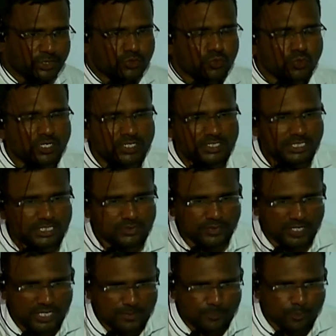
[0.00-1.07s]
students, it is
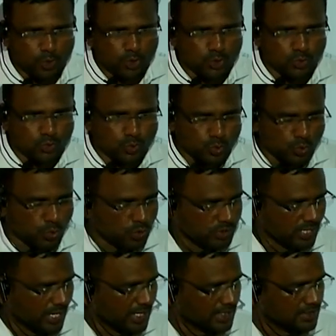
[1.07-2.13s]
very important to note
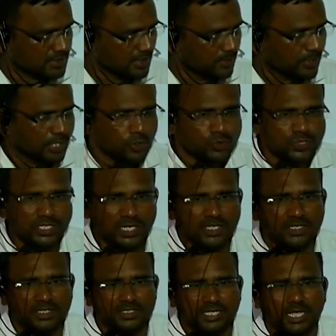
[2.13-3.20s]
that some reducing
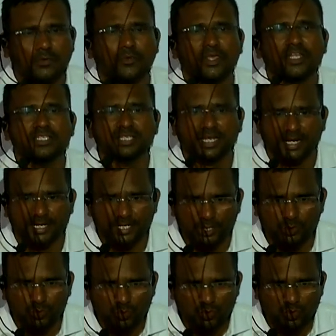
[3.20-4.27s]
agents are very
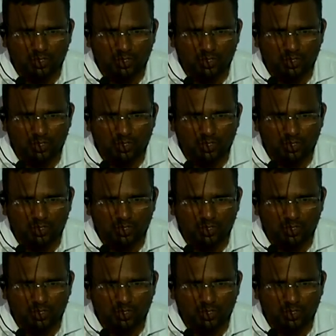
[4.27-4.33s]
selective.